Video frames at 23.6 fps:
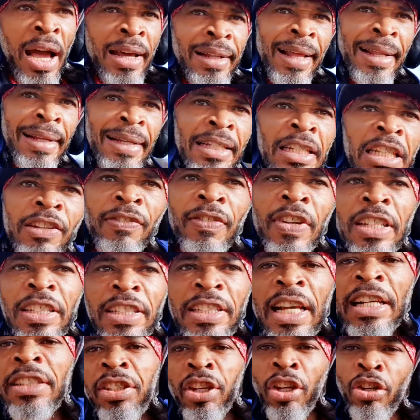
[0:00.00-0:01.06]
kind of leave
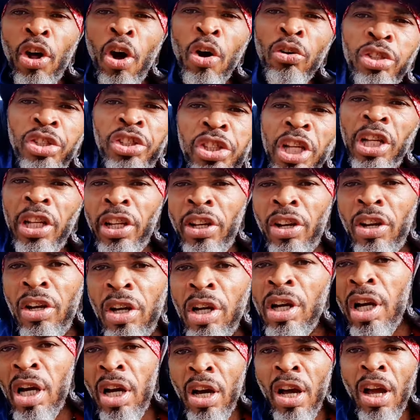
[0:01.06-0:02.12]
this yes or no still, you
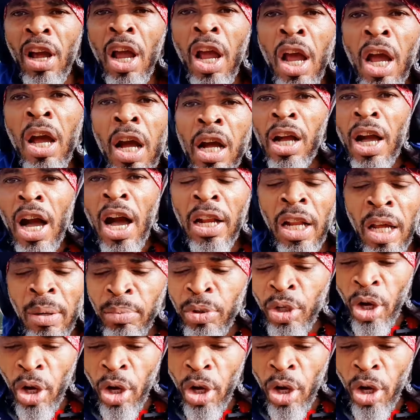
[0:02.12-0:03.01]
know. Because